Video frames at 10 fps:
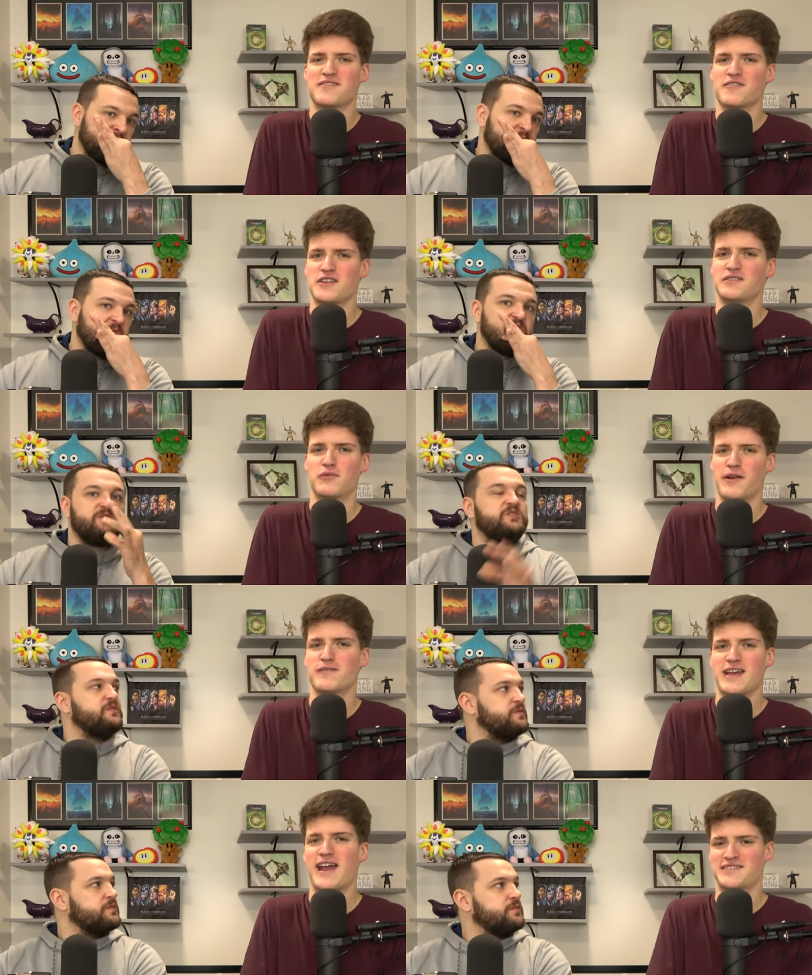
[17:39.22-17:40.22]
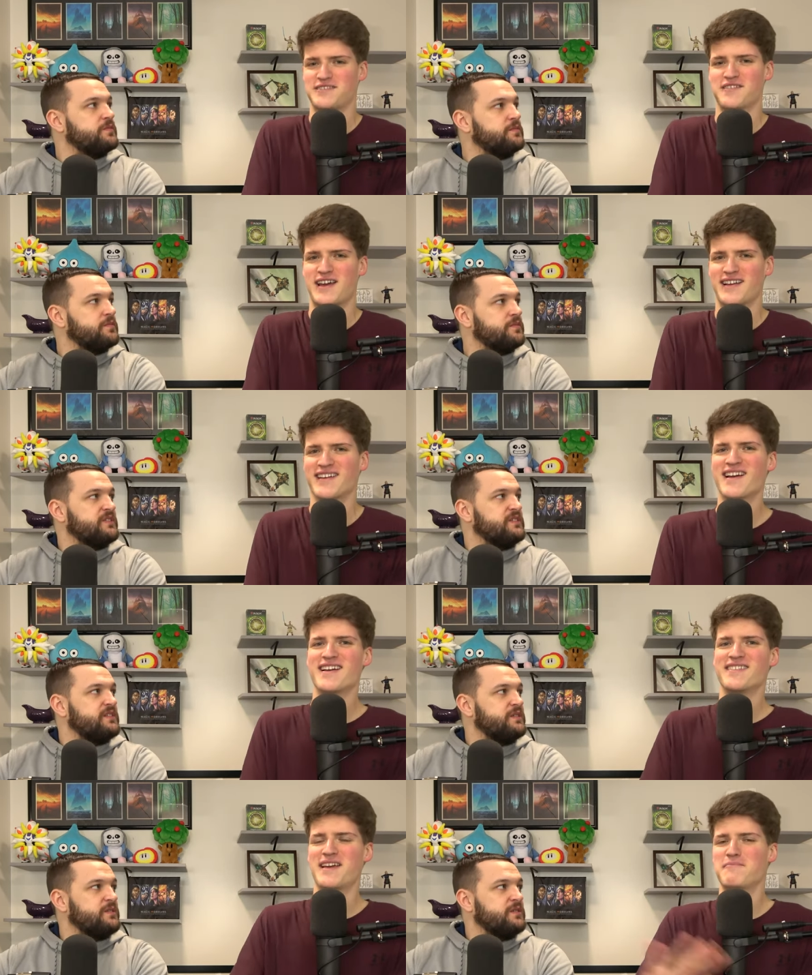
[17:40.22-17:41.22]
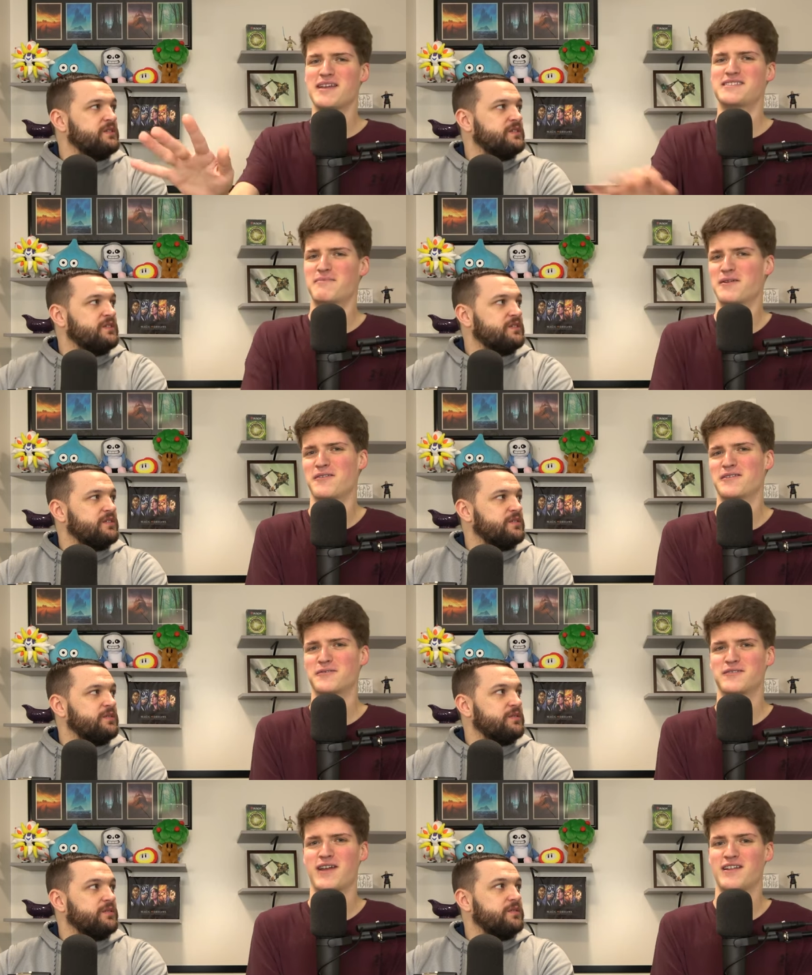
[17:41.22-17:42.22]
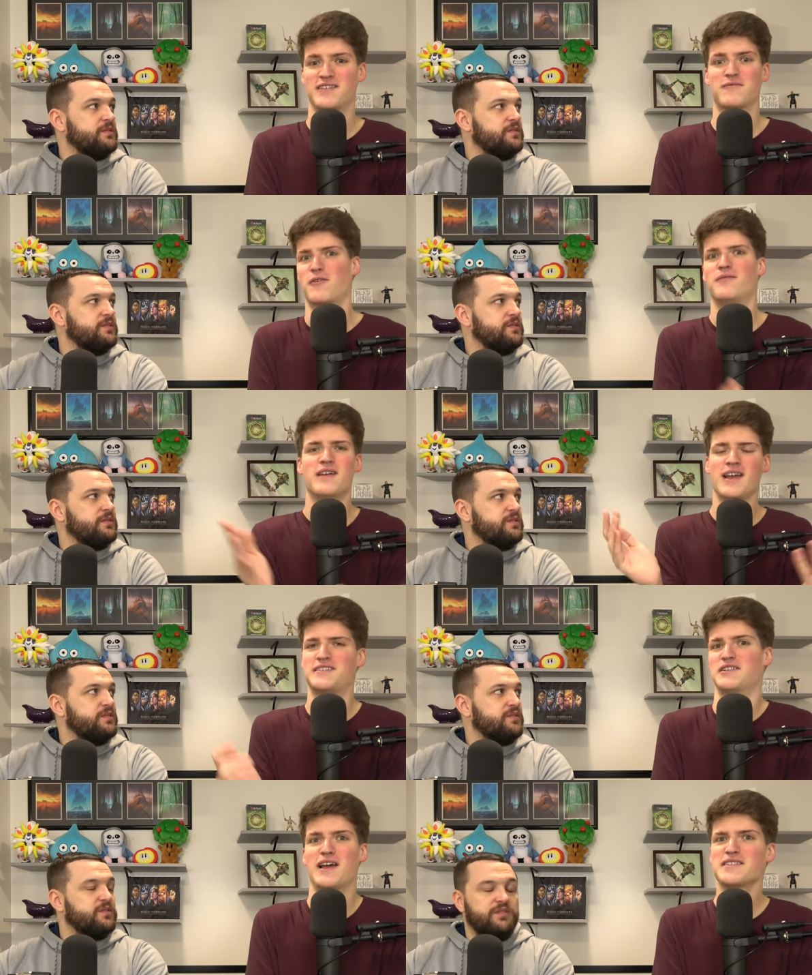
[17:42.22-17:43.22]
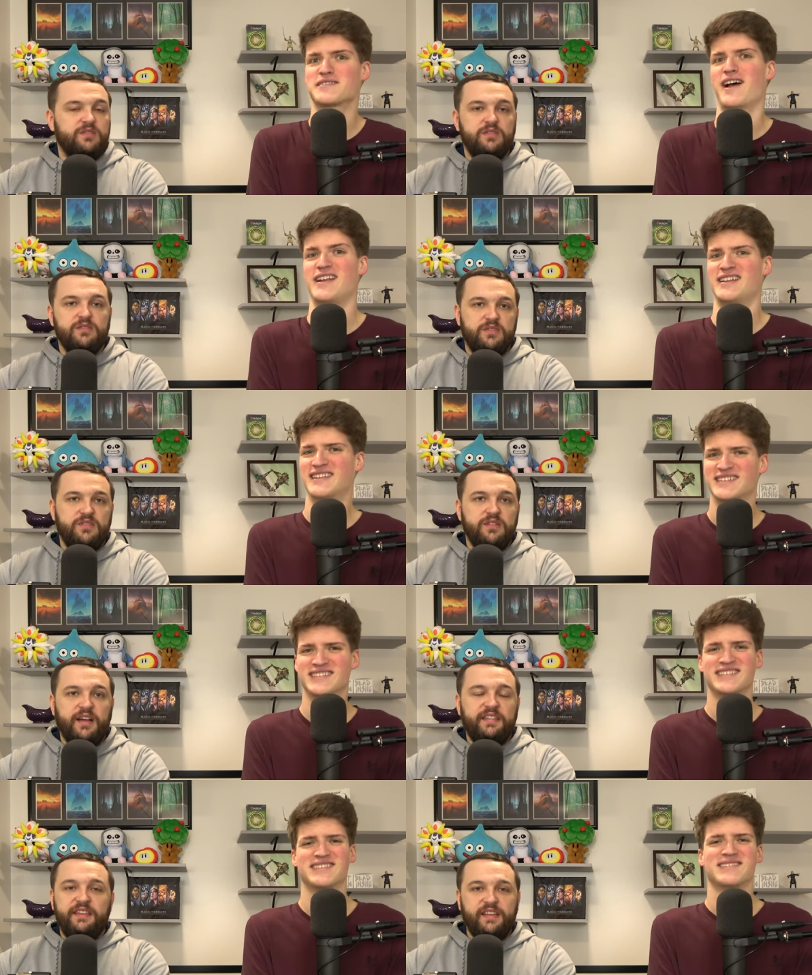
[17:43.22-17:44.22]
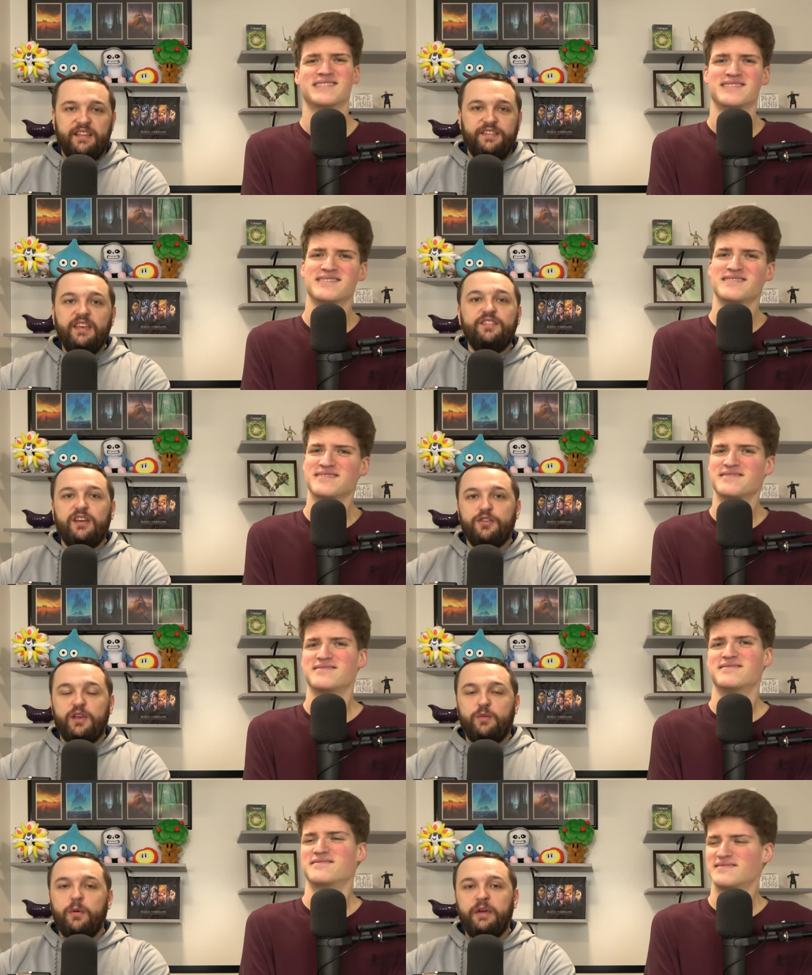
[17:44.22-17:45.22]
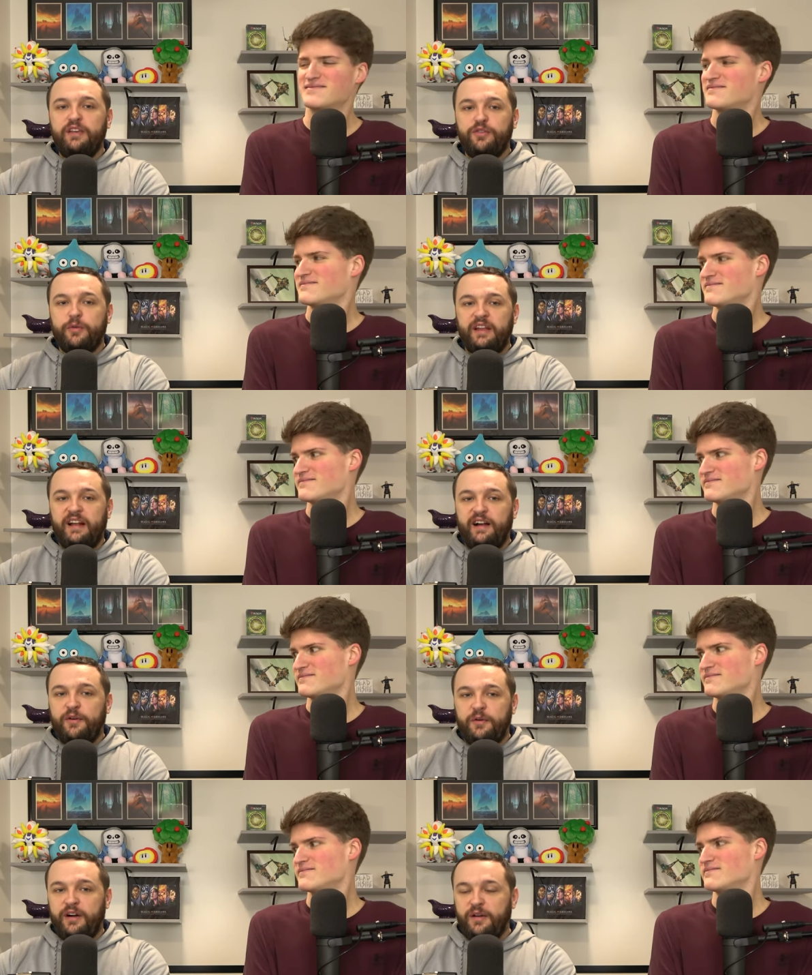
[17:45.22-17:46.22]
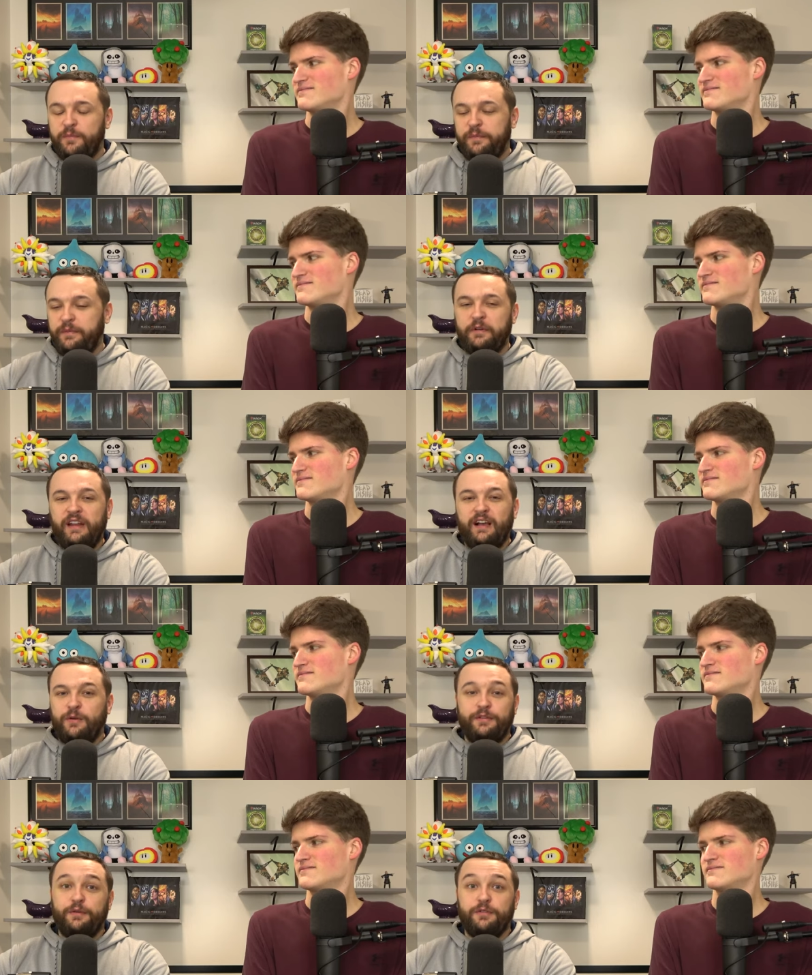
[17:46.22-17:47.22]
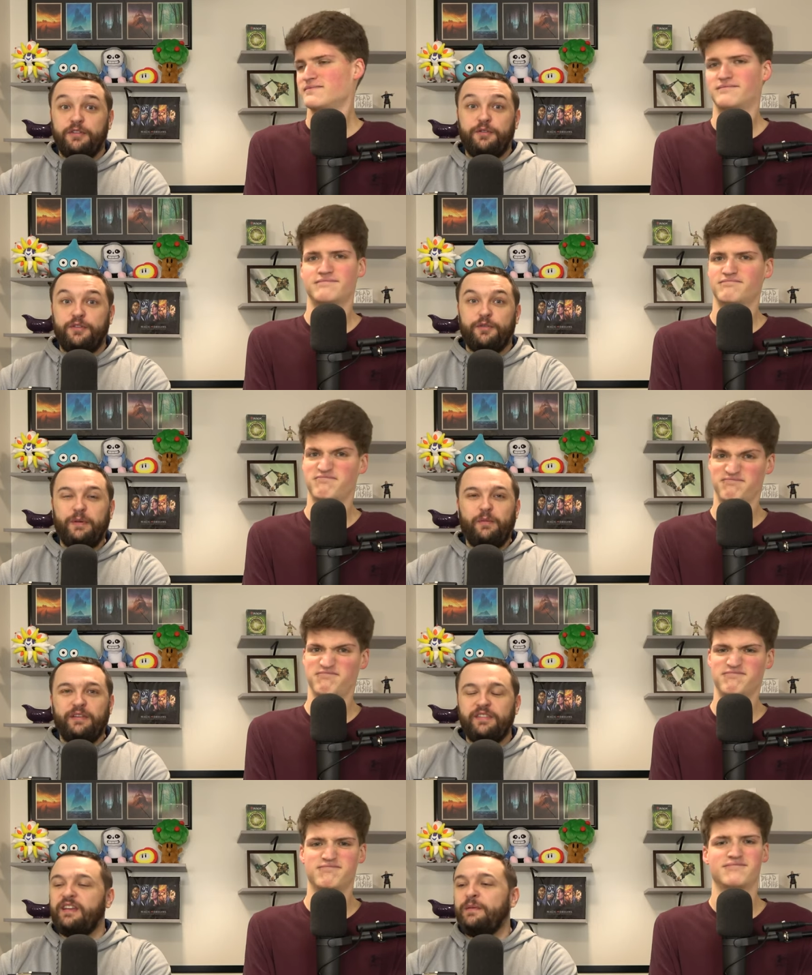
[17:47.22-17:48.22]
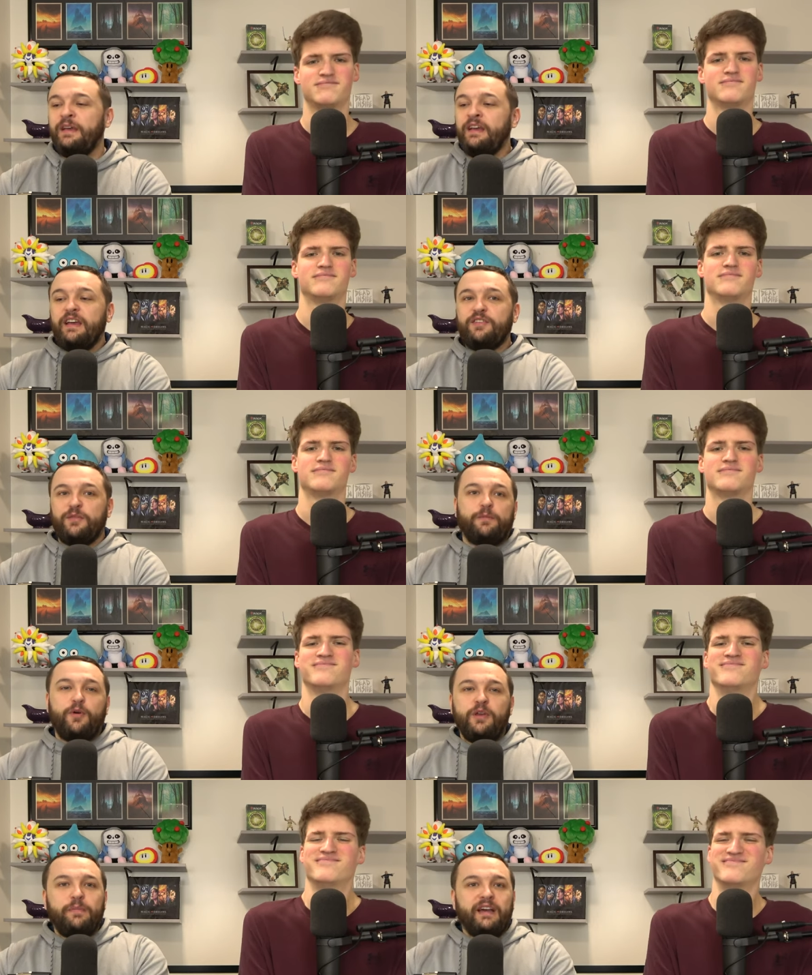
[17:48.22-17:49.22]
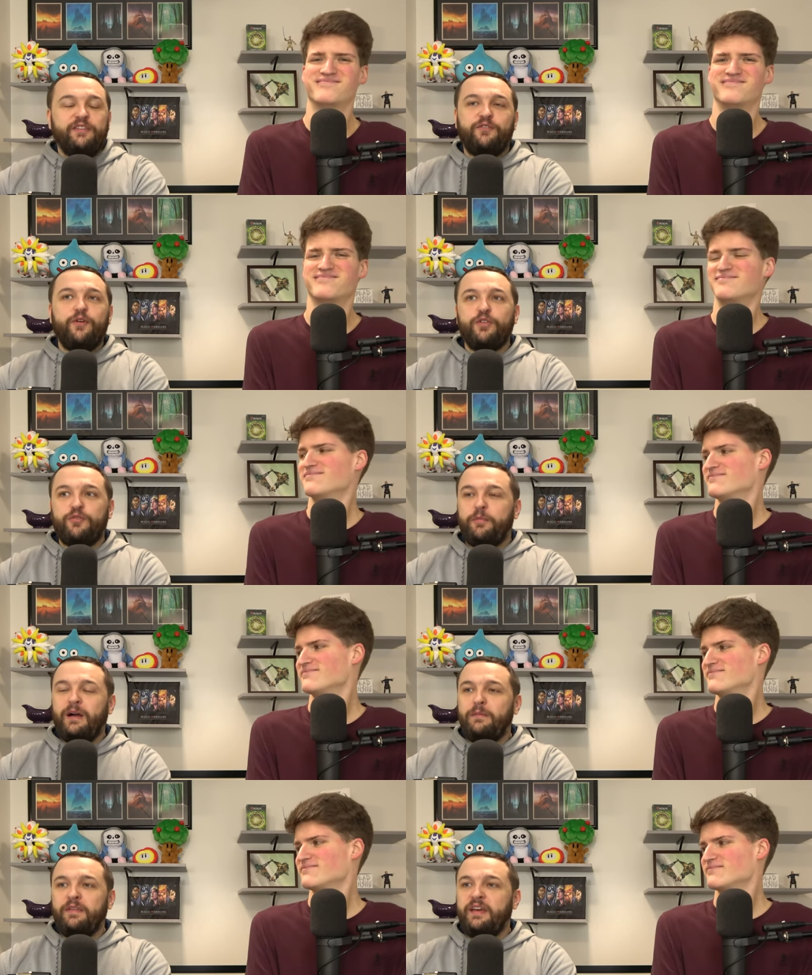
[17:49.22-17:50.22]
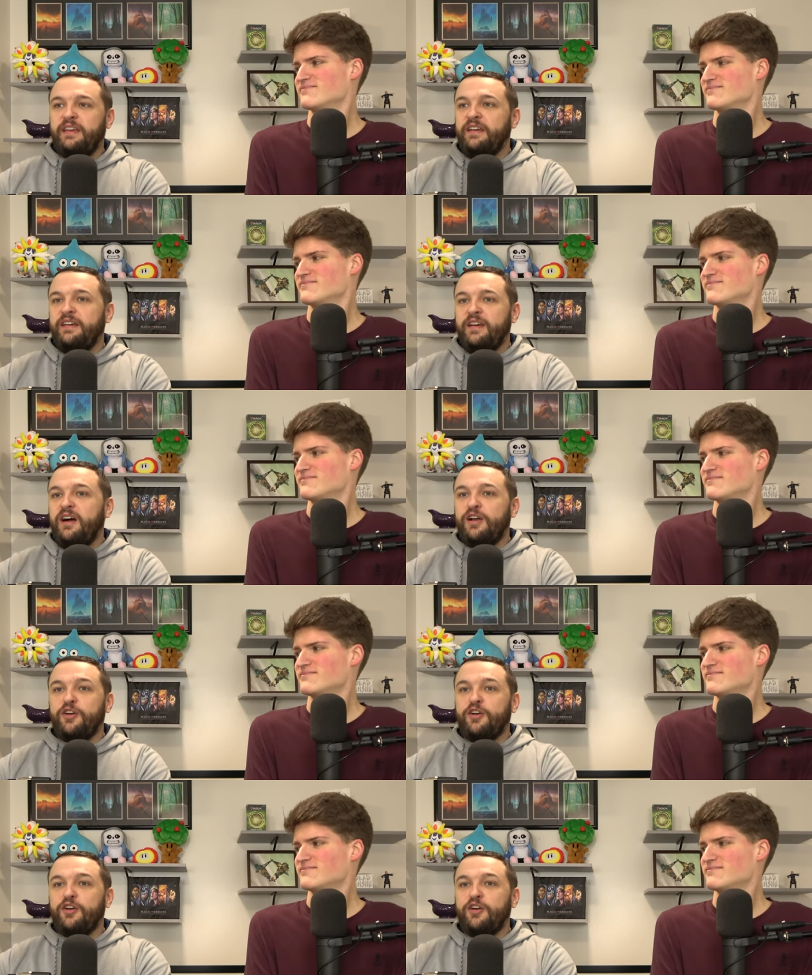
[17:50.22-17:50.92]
Speaker 1: synergies what else has in your deck that makes it better than cultivate. And it's like, well, it's a landslide. I think it's easy because
Speaker 2: like what we could do right now, um, and we're not going to because this would just be a waste of time, is going back and forth for probably like a